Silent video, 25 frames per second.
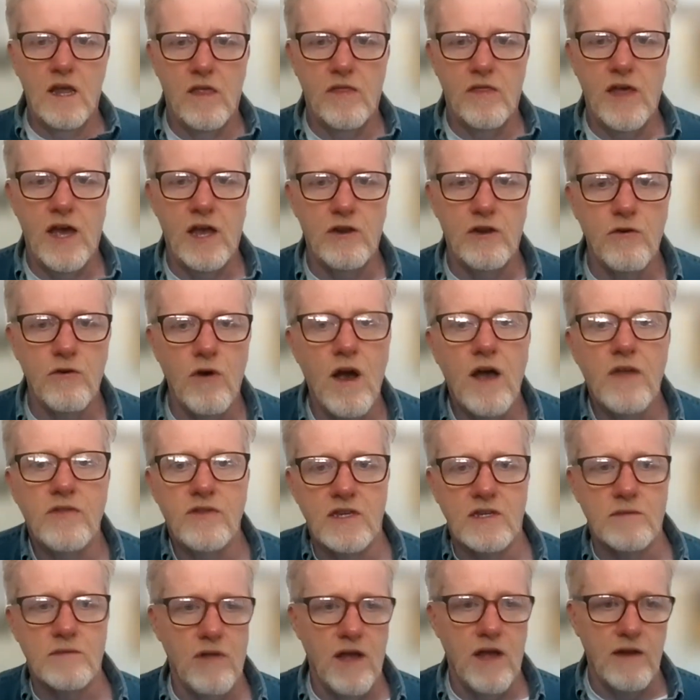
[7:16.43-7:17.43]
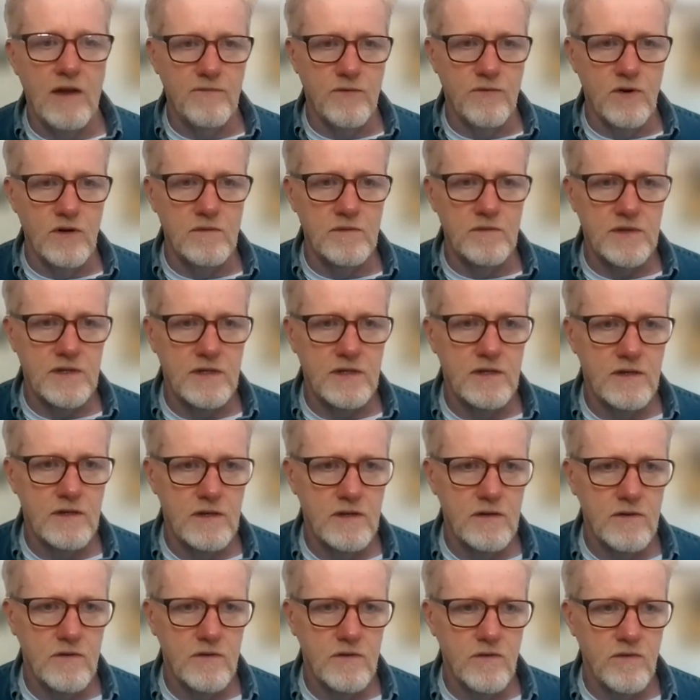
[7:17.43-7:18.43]
that you're on these platforms.
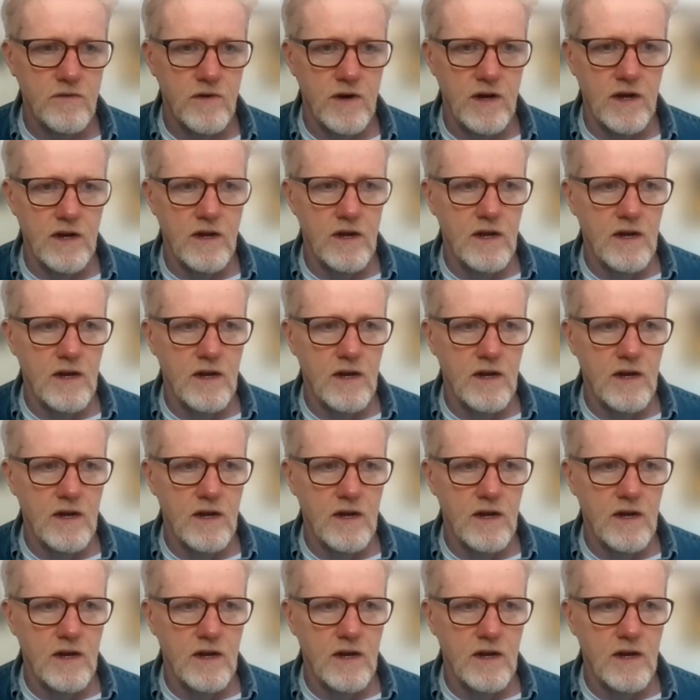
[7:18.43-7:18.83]
Right.